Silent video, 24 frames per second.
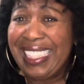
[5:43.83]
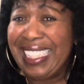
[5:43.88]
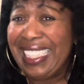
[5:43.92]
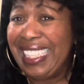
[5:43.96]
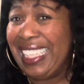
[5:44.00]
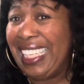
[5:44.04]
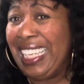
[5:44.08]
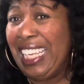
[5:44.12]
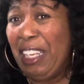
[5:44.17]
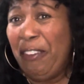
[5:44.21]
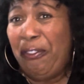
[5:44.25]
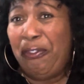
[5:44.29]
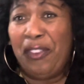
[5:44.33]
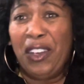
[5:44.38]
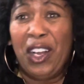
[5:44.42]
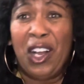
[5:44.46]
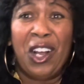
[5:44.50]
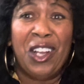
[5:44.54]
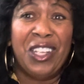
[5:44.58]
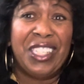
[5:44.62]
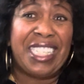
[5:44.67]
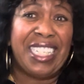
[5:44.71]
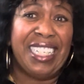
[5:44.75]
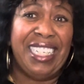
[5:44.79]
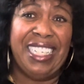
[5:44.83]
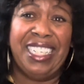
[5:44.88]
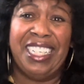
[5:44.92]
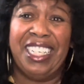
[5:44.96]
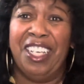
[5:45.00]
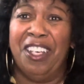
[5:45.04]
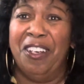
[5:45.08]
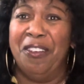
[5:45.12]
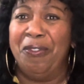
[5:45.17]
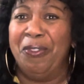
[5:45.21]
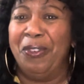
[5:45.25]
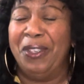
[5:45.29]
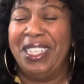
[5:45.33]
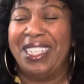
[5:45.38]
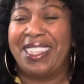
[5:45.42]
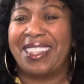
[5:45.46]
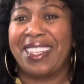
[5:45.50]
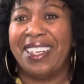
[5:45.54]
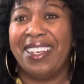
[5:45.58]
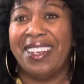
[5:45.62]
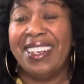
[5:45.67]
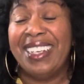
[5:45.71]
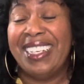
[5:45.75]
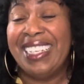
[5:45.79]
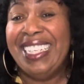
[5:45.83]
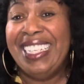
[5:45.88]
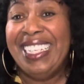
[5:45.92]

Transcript: He falls in love with her.